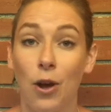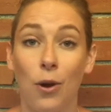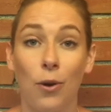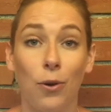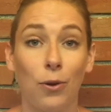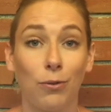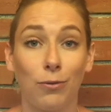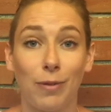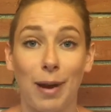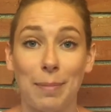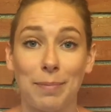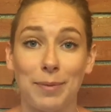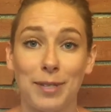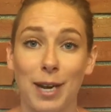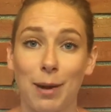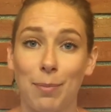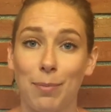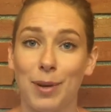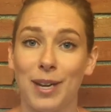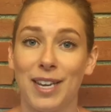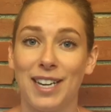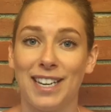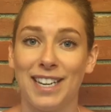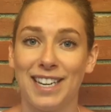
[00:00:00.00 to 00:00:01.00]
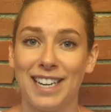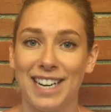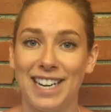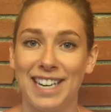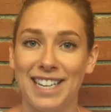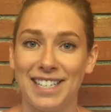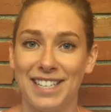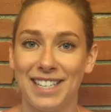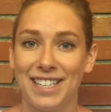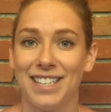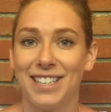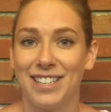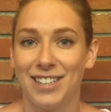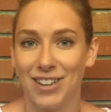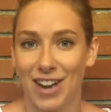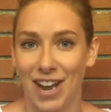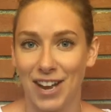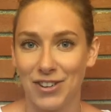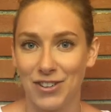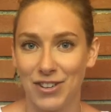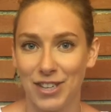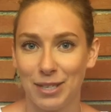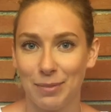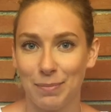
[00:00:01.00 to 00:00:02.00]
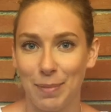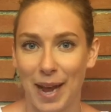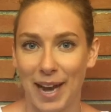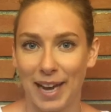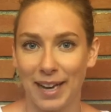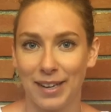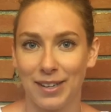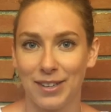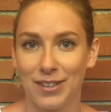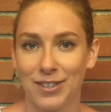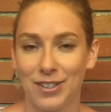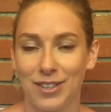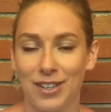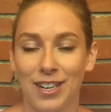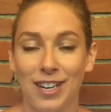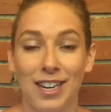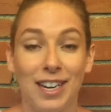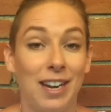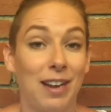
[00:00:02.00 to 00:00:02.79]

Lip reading: all wrapped up in an easy-to-digest package.